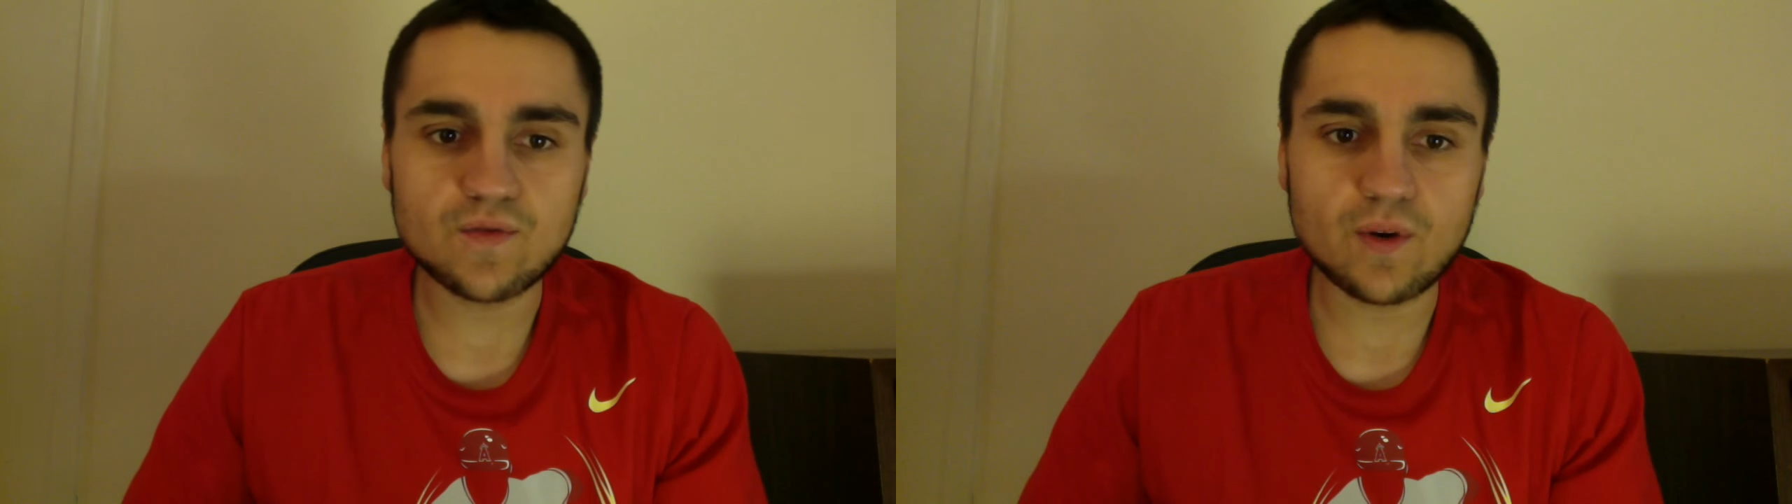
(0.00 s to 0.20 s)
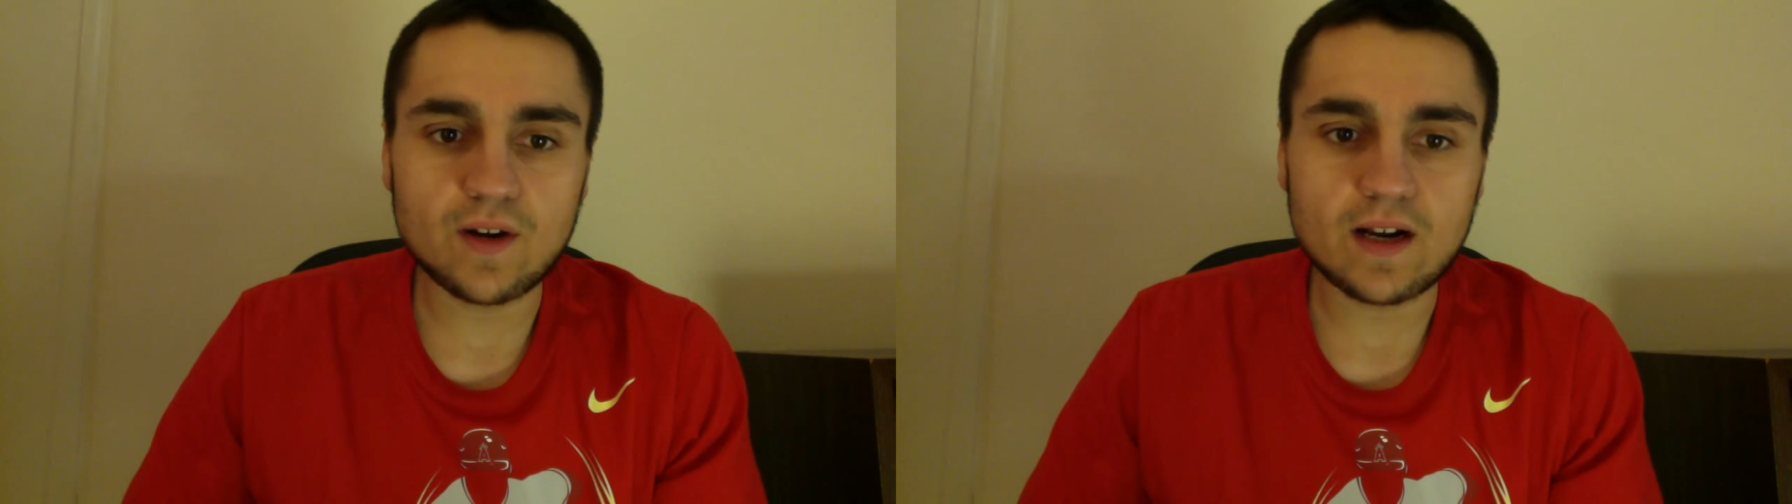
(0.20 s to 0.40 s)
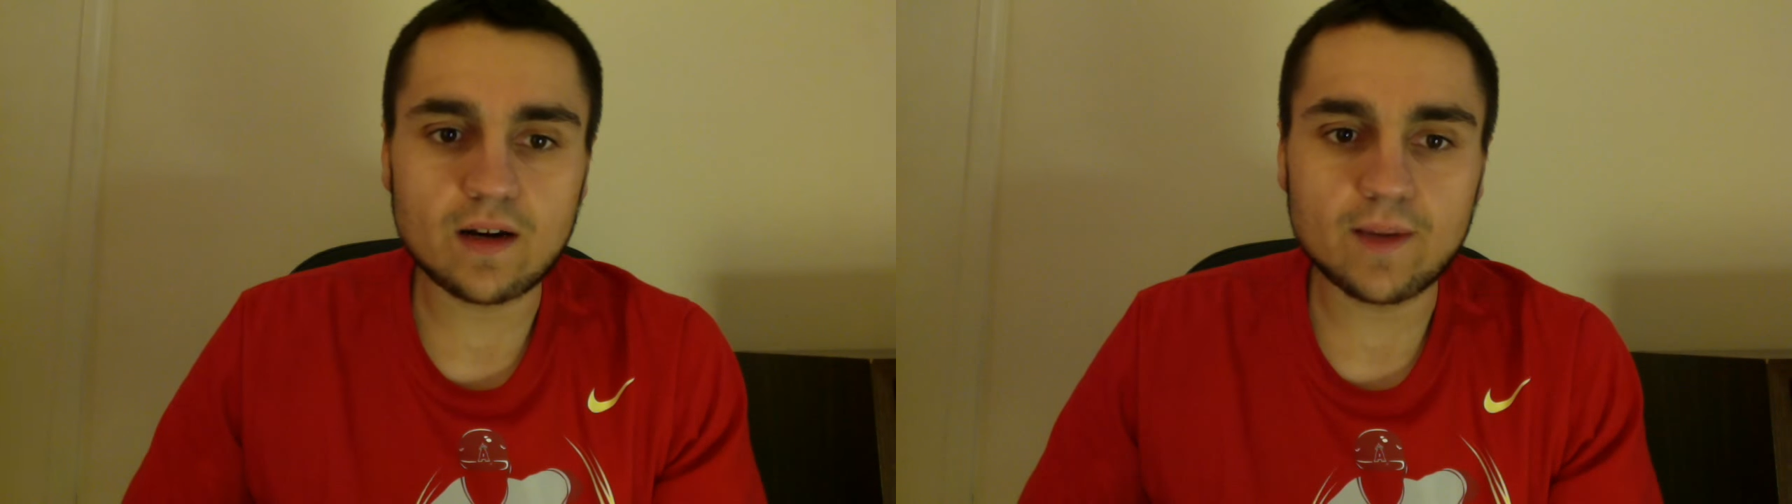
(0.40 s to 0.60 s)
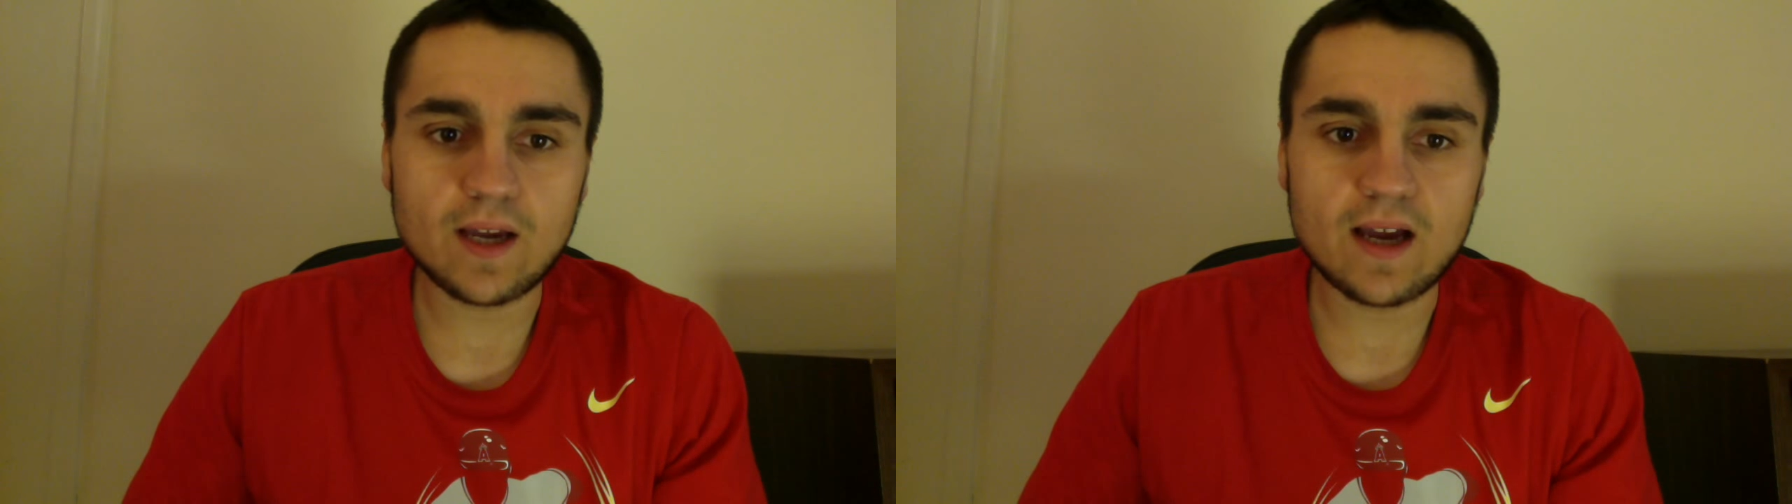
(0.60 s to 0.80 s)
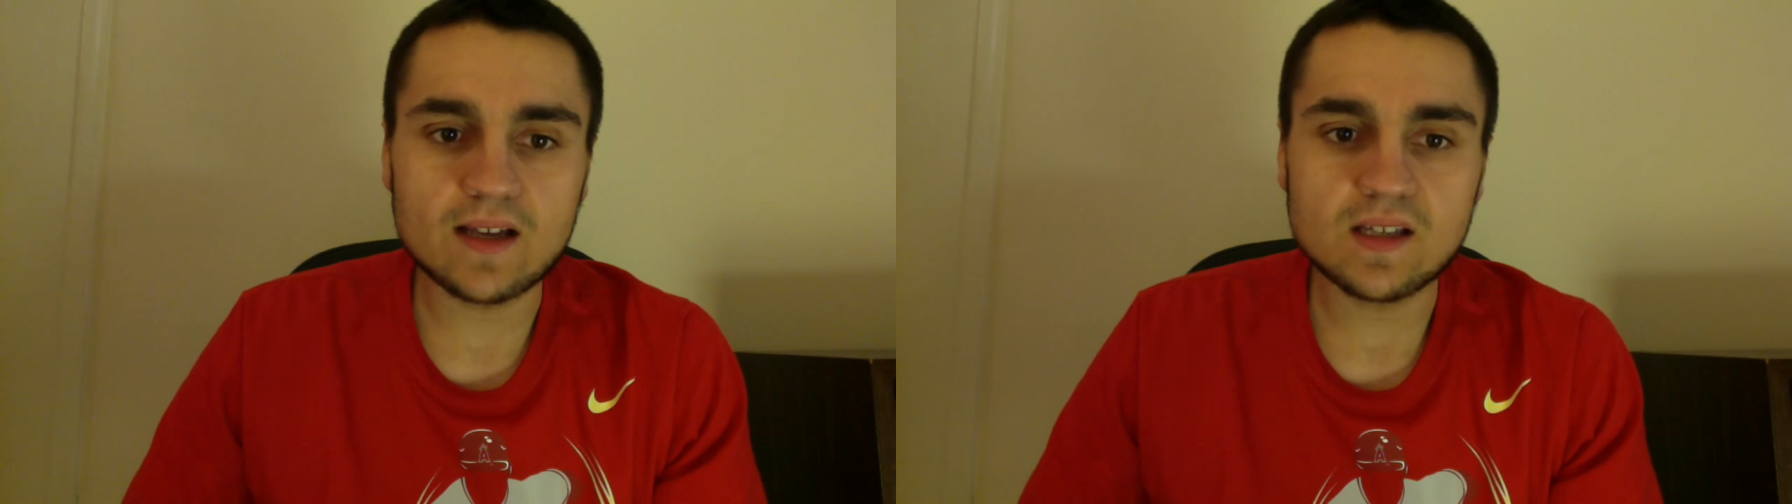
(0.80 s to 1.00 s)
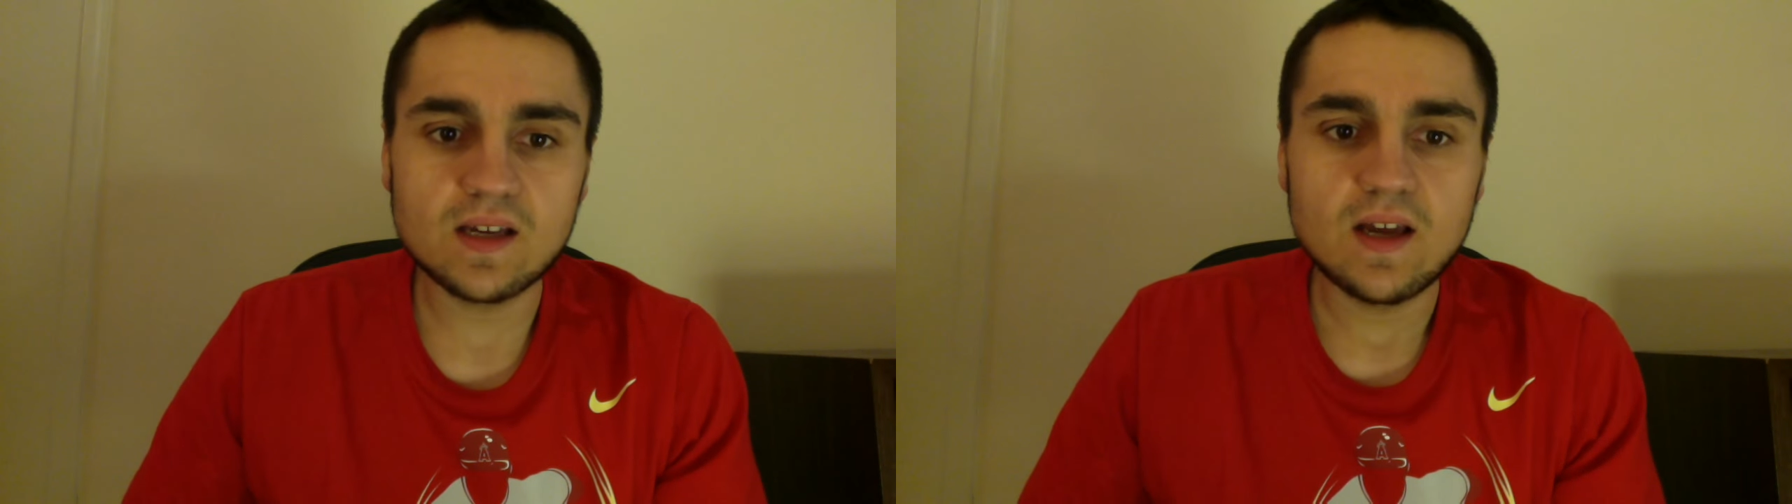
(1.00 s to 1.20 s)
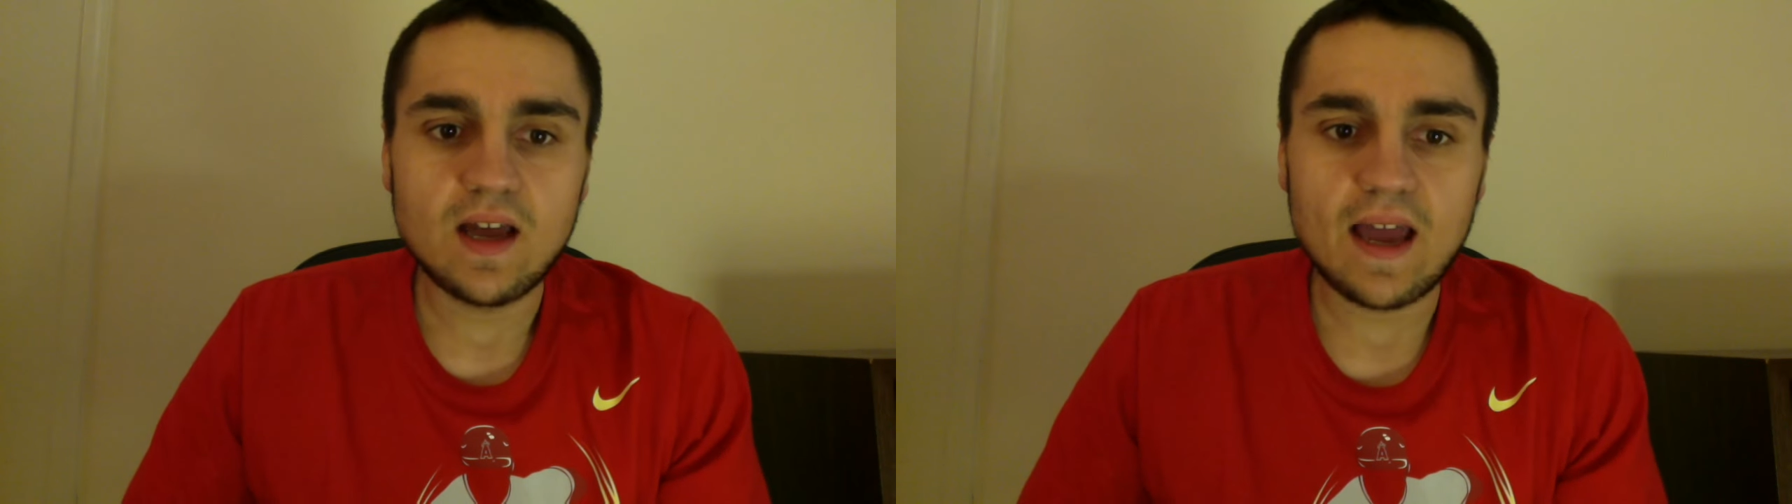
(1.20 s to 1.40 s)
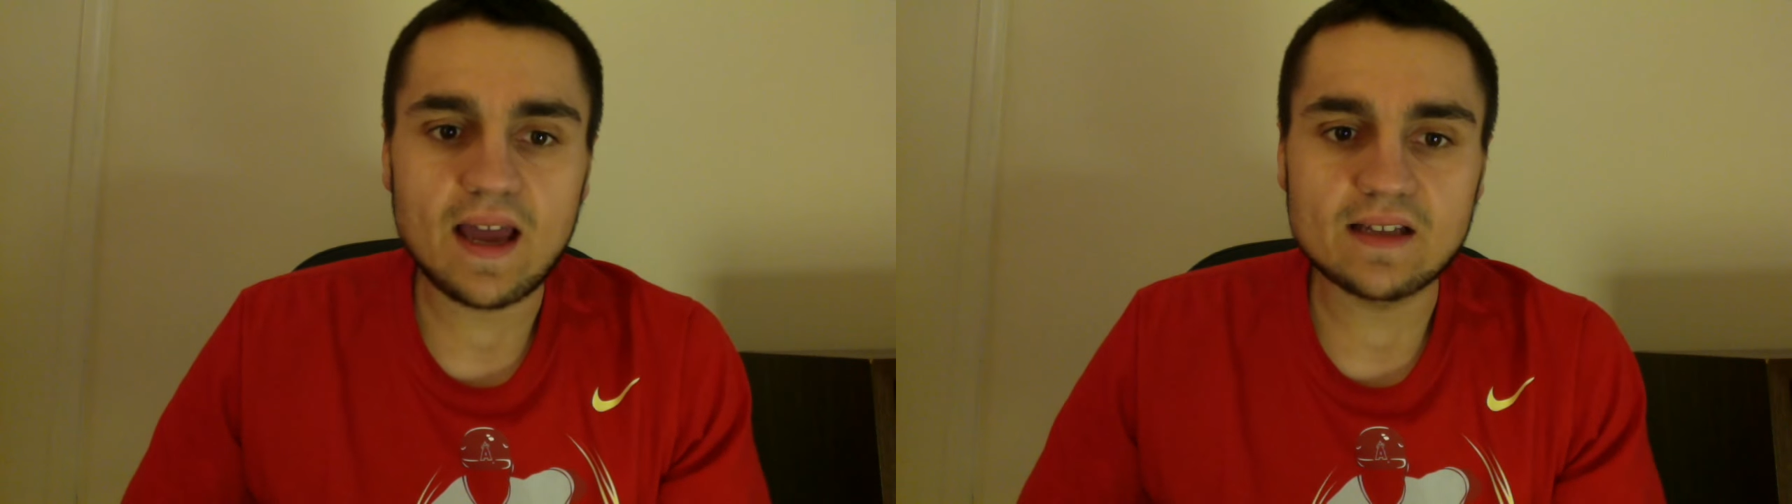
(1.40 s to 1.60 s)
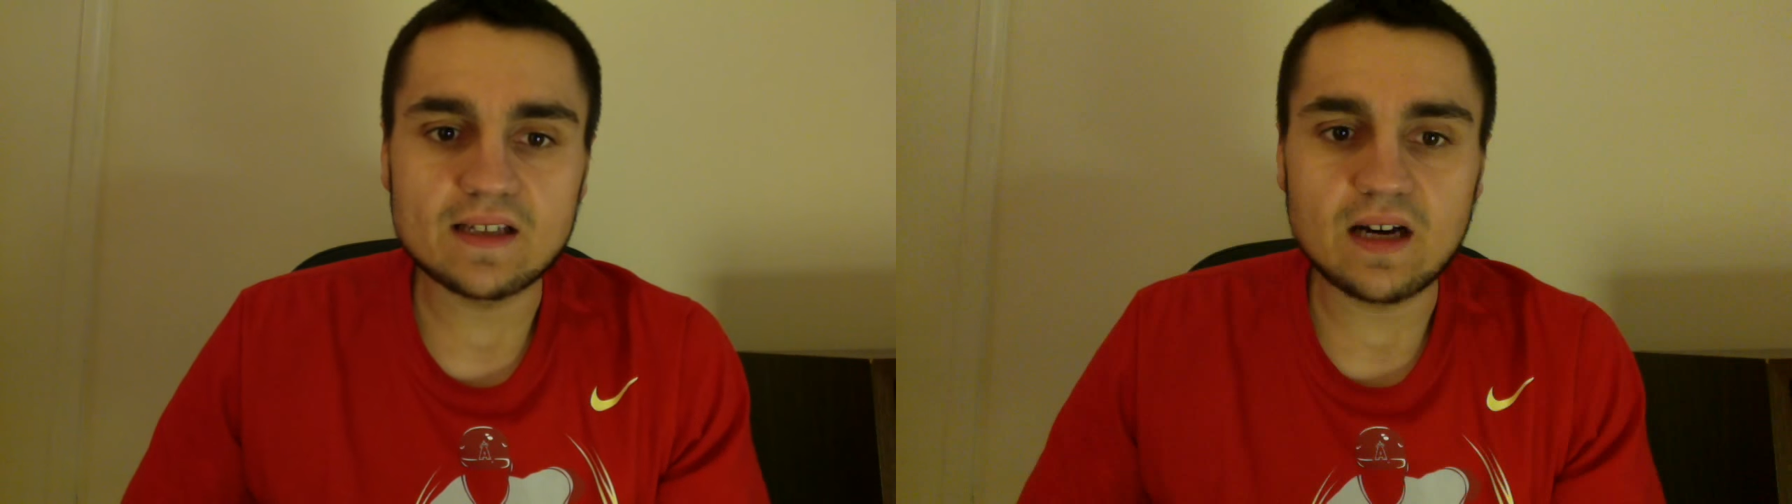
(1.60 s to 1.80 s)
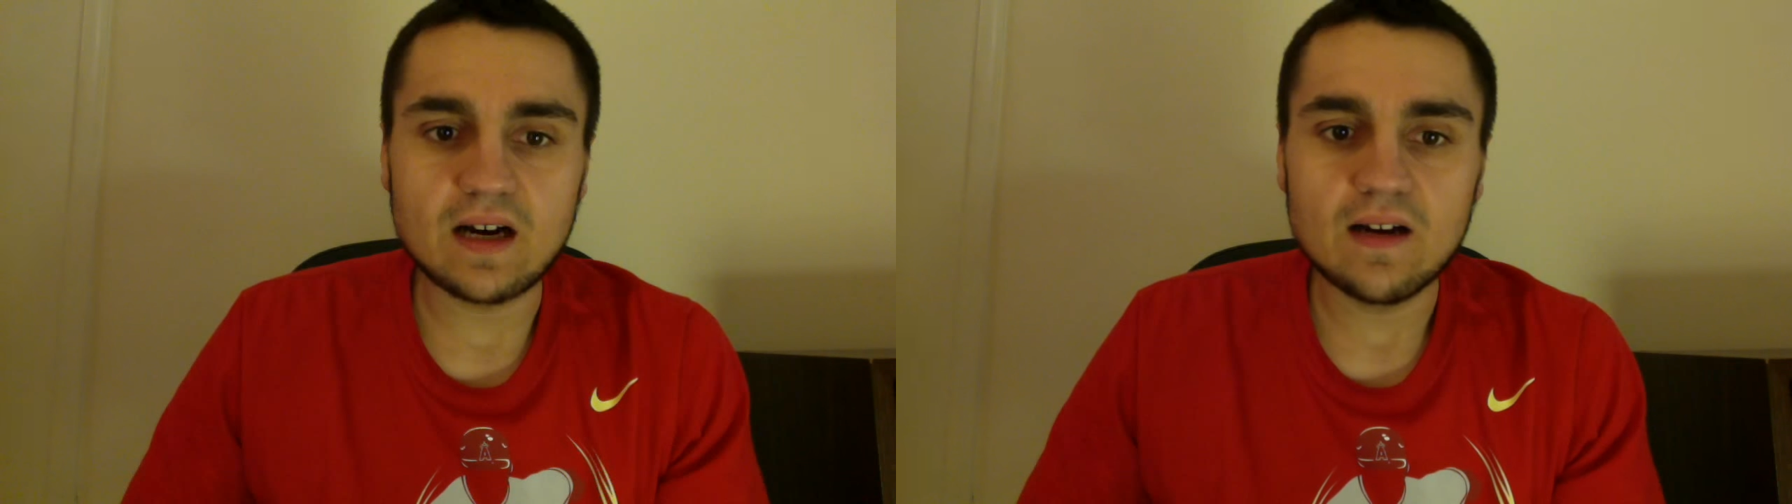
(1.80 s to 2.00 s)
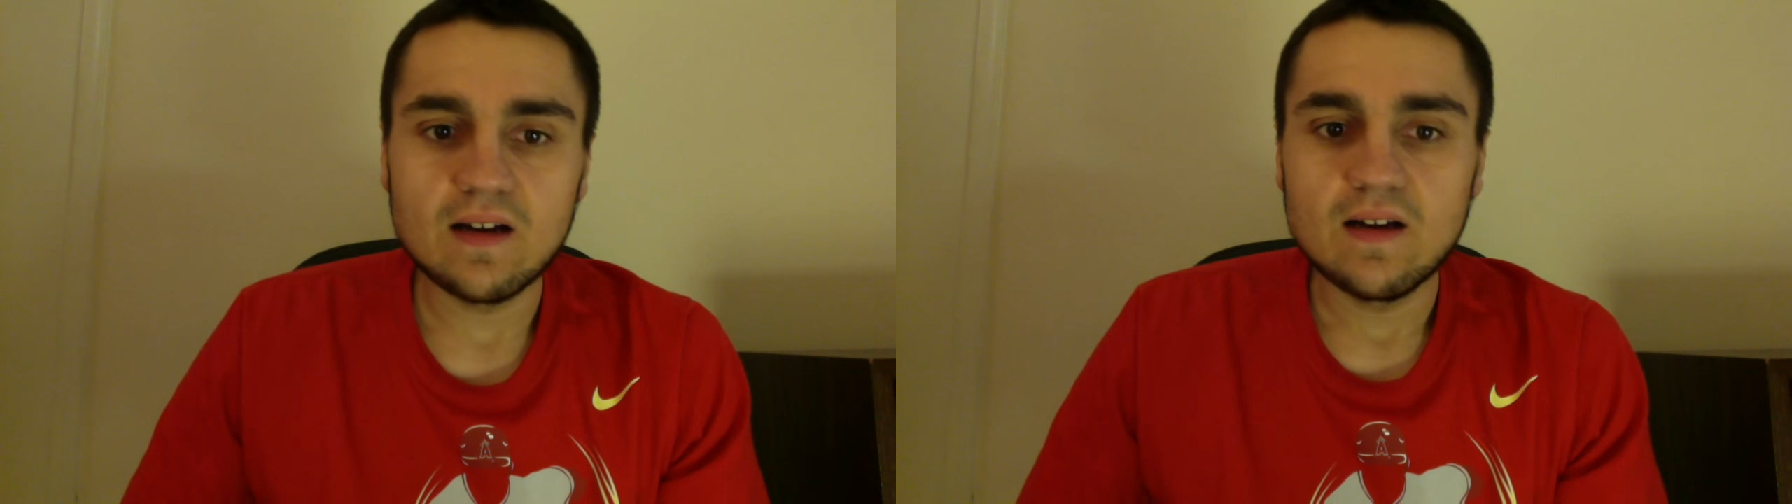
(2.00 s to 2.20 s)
49 RBIs, and uh,